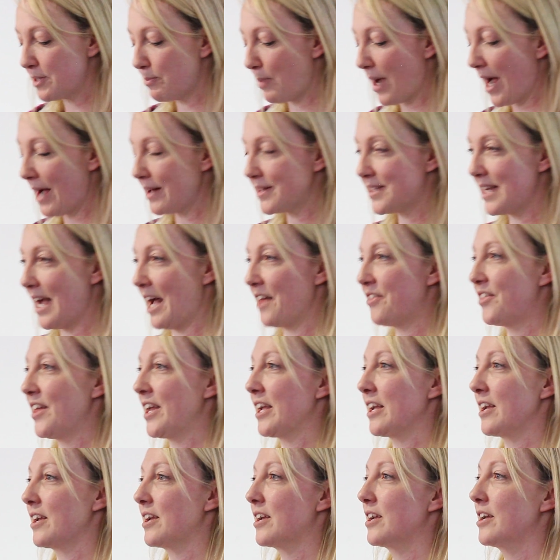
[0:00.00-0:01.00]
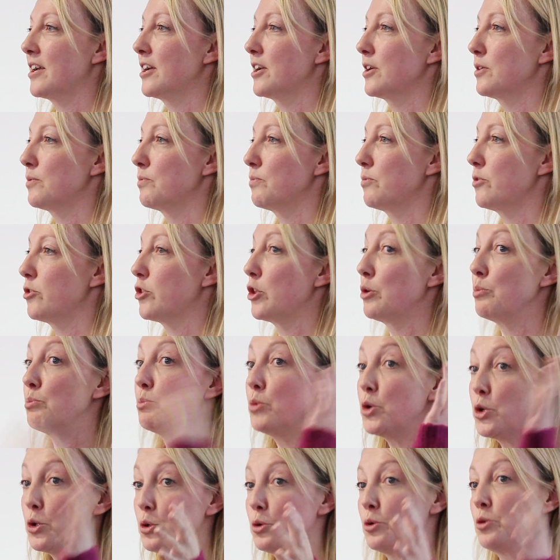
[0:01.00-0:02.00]
about it. I think the
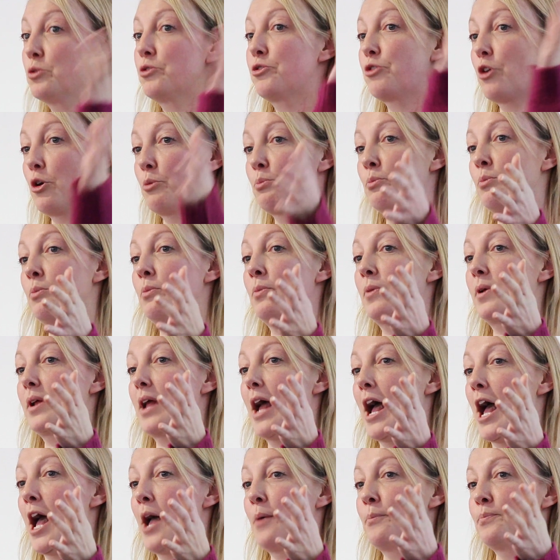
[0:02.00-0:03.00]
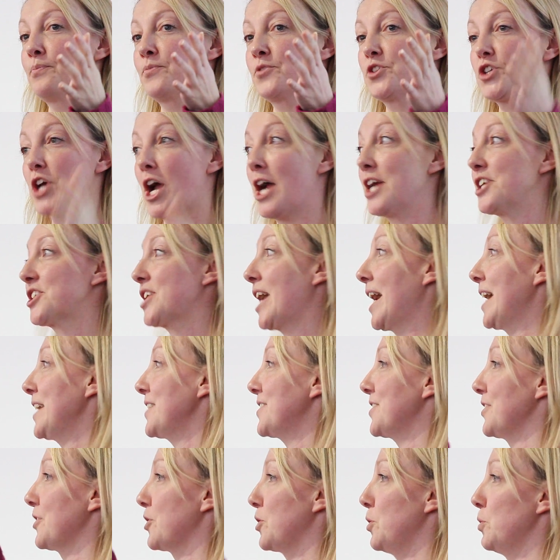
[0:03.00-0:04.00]
move from Churchgate
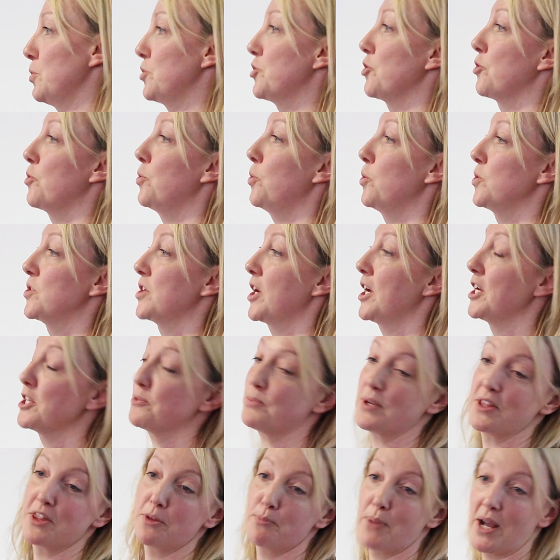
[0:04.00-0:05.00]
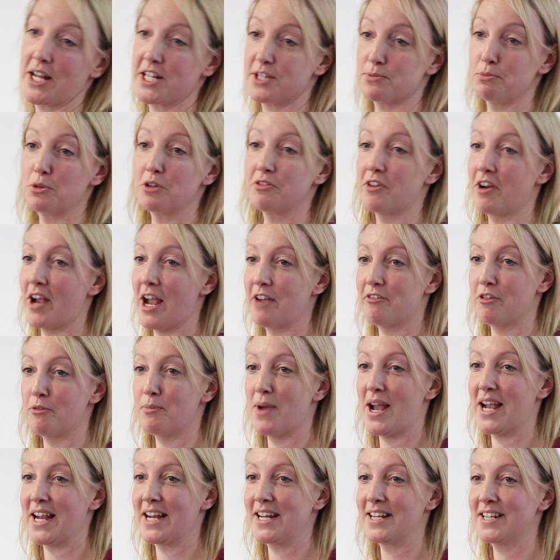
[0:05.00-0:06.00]
to the Cultural Quarter has been the best move I ever
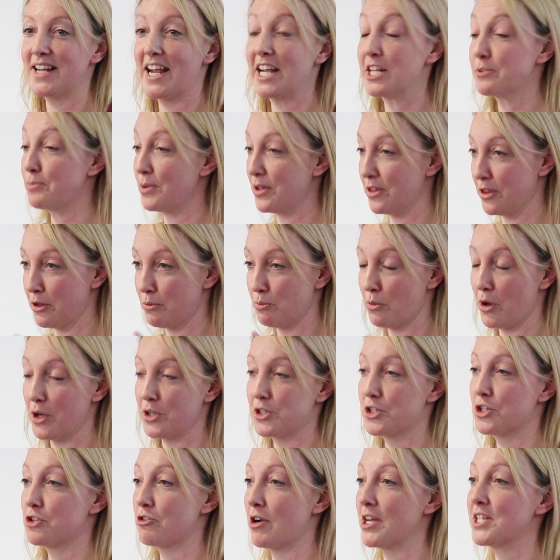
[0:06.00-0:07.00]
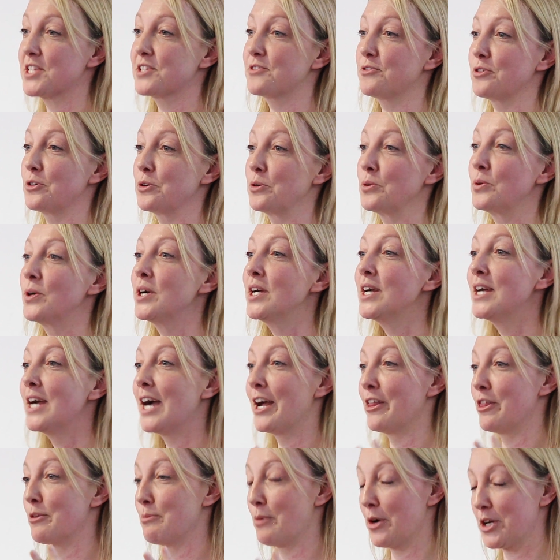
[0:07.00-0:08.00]
made. It's been the most stressful
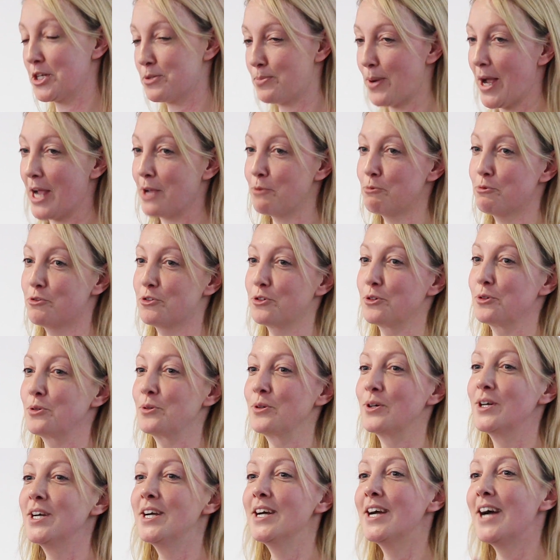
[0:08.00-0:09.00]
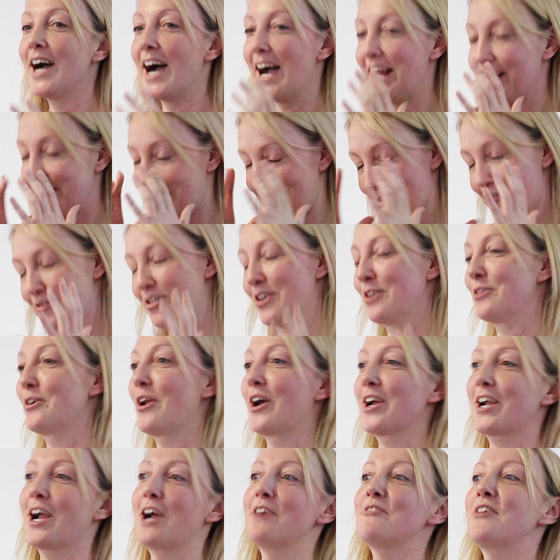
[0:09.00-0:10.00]
and the most painful, and I feel
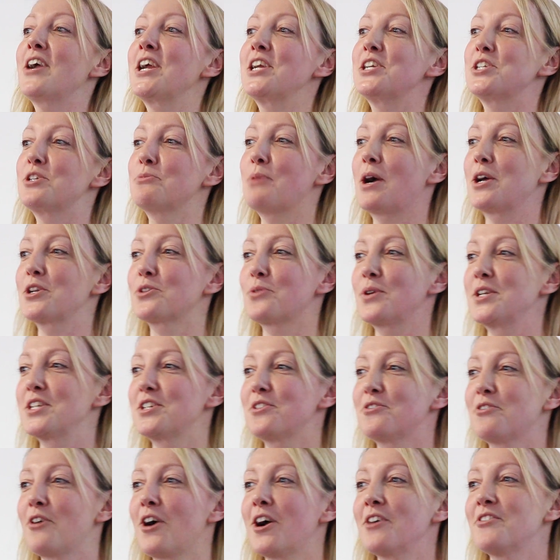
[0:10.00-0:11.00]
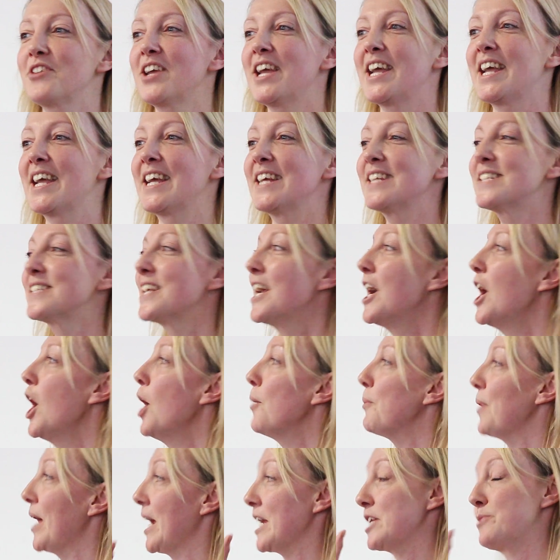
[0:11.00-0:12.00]
like I've aged about 25 years,
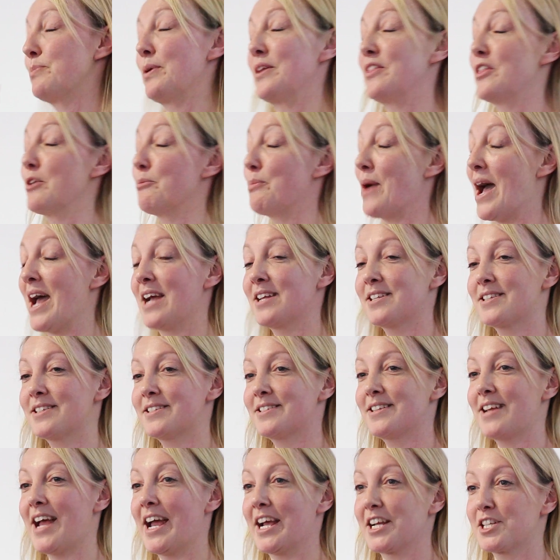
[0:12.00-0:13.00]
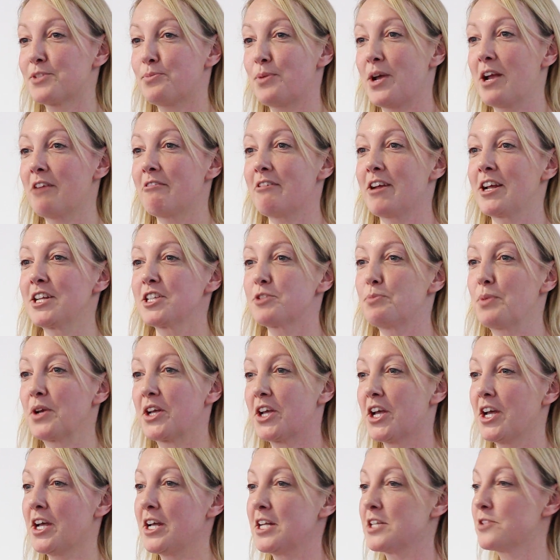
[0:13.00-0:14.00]
but it's been the best experience,
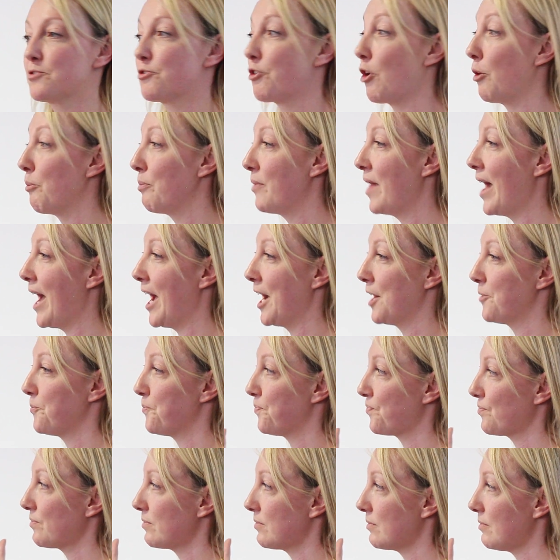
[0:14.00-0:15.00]
because from that,